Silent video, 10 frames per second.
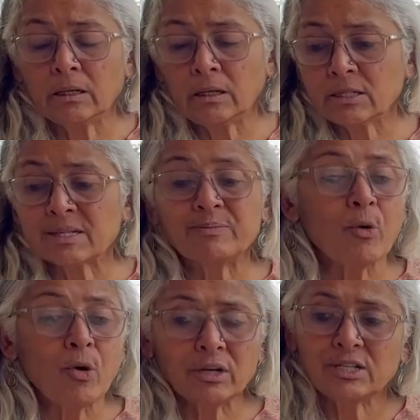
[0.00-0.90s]

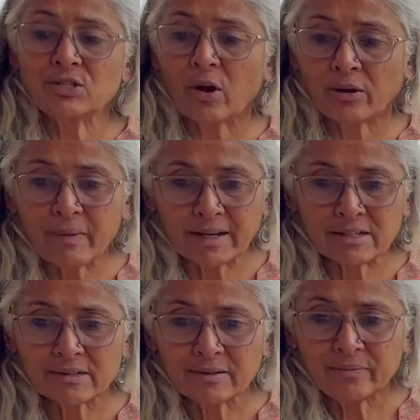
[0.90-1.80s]
support is not met.
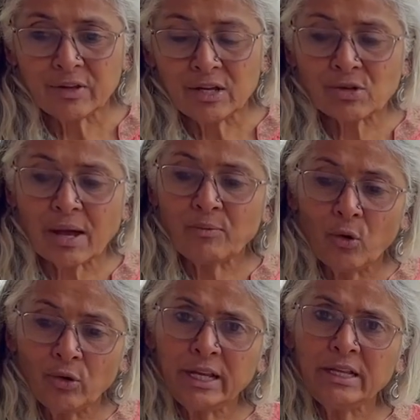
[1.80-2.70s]
So I'm
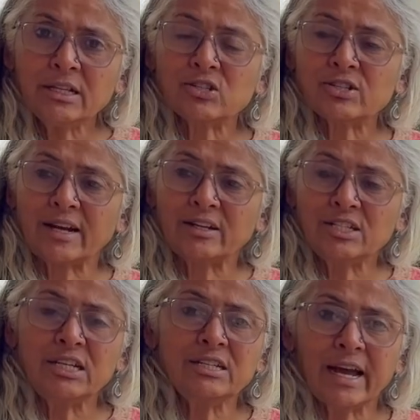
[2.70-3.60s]
holding the
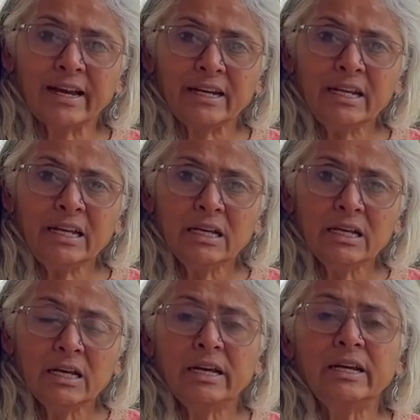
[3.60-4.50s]
strategy tightly.
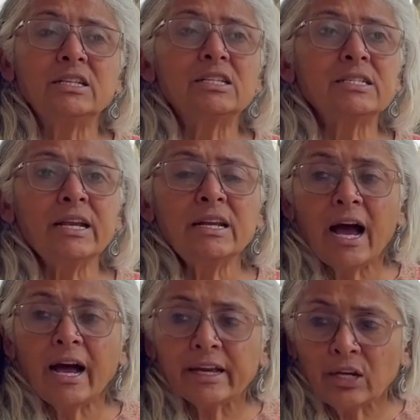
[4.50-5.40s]
Instead,
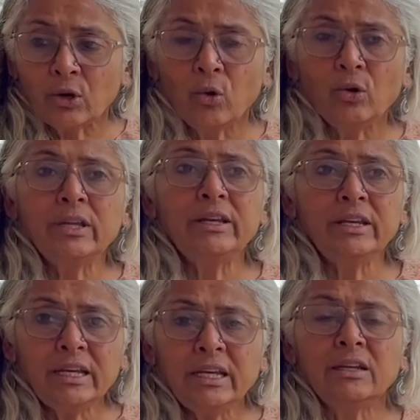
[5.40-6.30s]
I can hold the
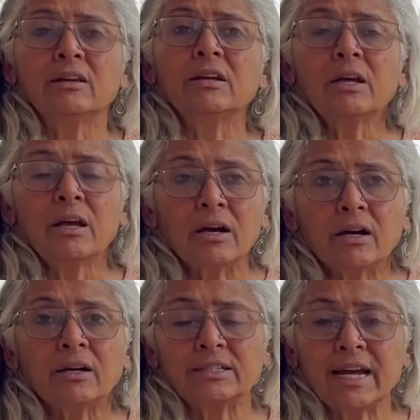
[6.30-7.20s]
need
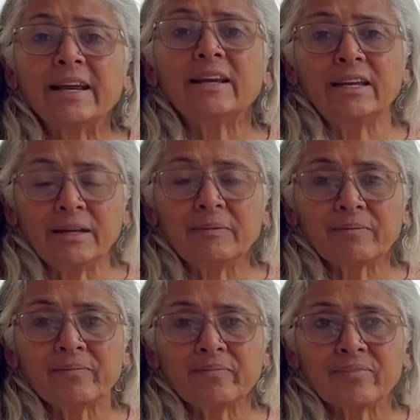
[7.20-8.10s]
tightly.
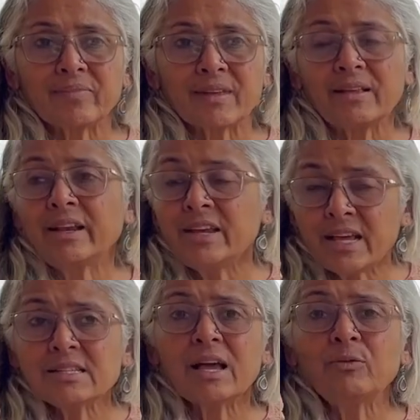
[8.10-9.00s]
That
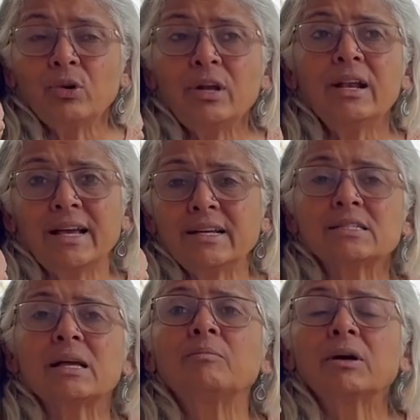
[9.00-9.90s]
yes, I would like
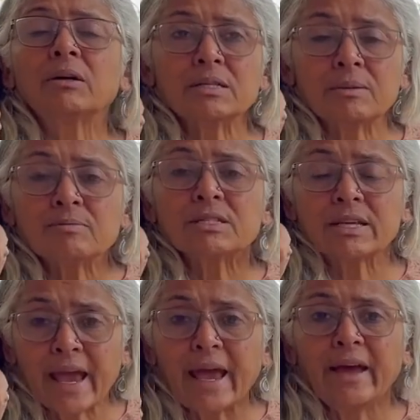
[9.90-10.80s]
some
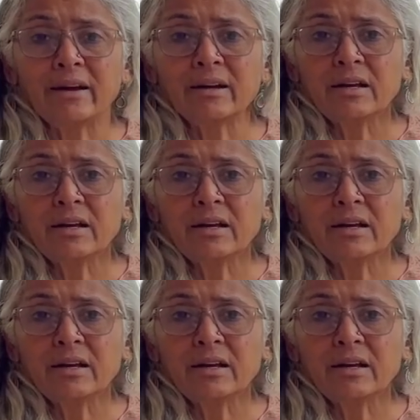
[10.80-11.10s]
care,